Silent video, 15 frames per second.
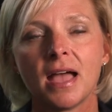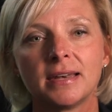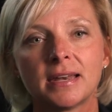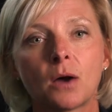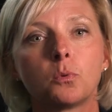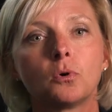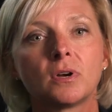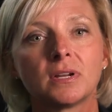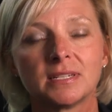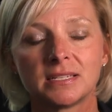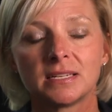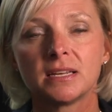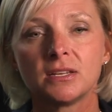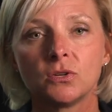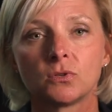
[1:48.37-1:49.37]
Now, we'll
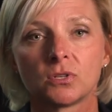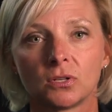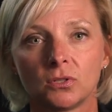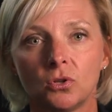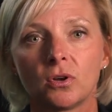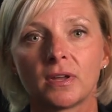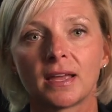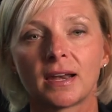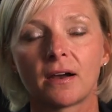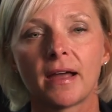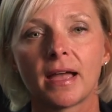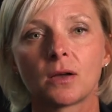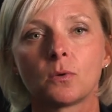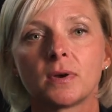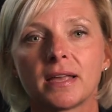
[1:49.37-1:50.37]
continue to look at our
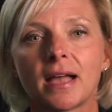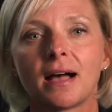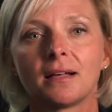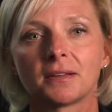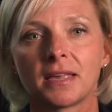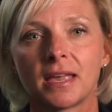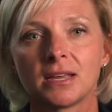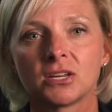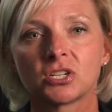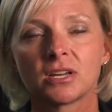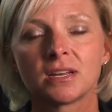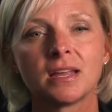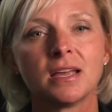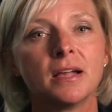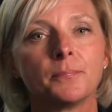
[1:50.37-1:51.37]
equity
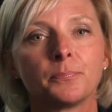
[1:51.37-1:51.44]
allocation,